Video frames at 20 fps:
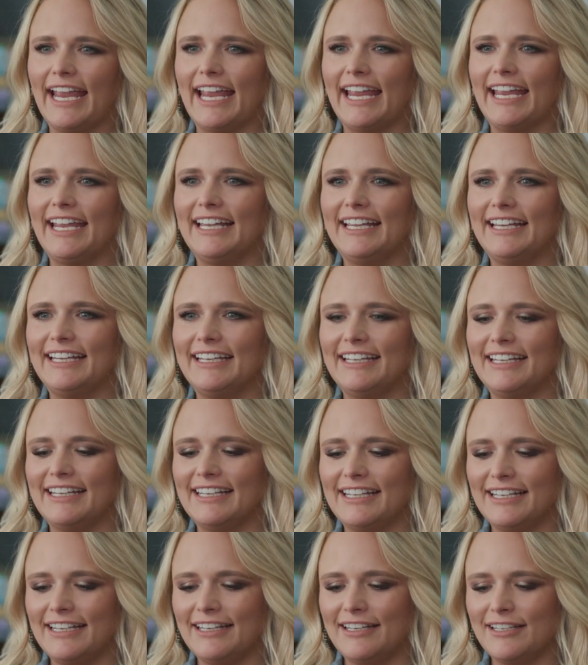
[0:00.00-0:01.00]
and it
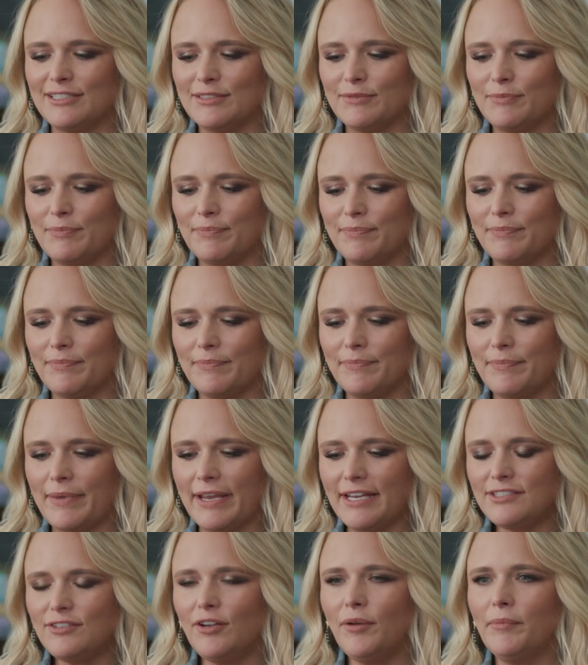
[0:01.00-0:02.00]
is
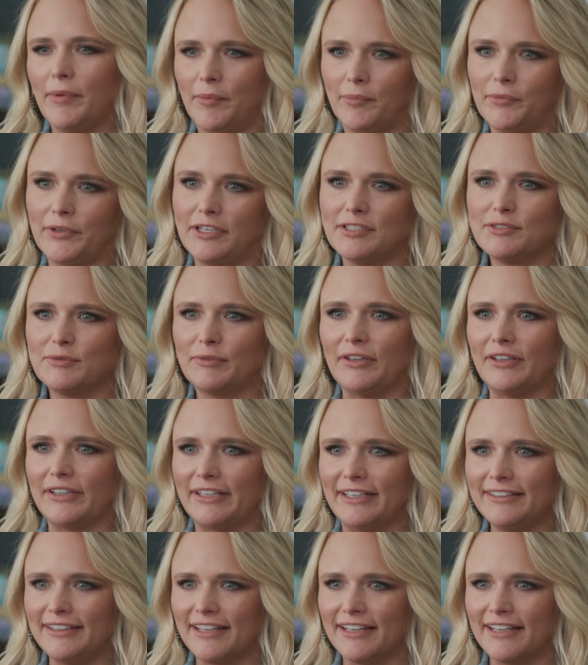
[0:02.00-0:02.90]
based on memories, really.